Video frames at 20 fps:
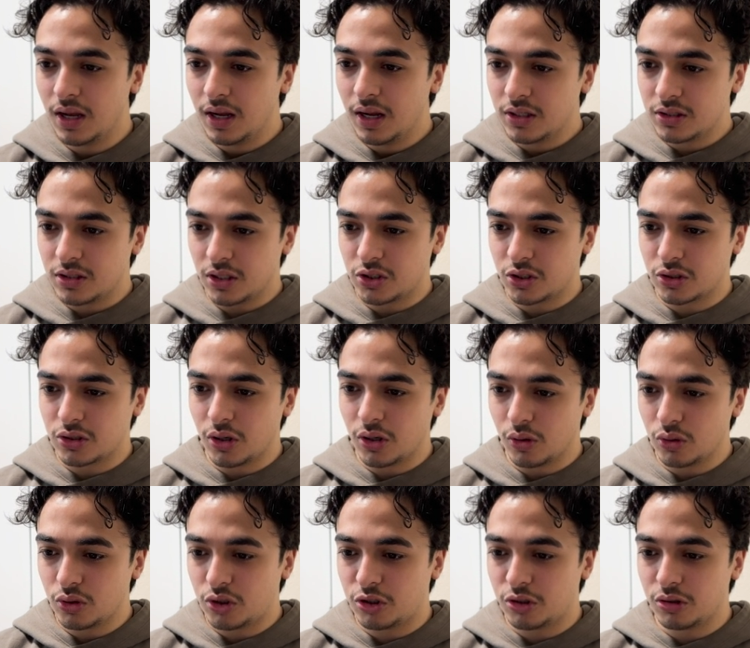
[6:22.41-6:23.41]
So let's just
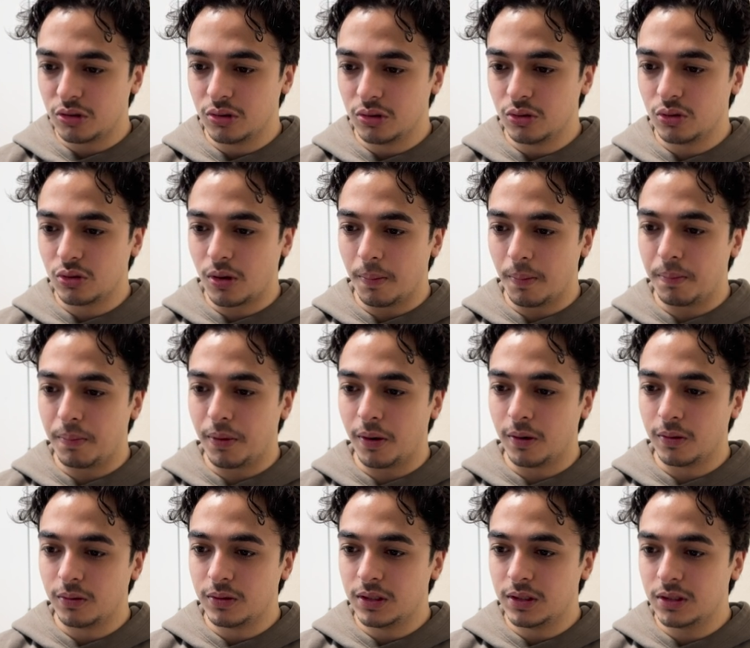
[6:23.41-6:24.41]
go to
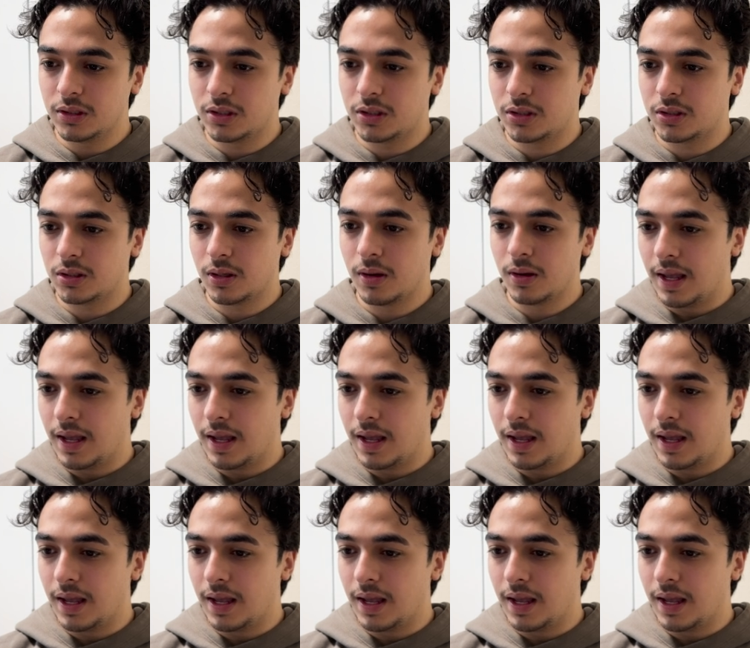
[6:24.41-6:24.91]
components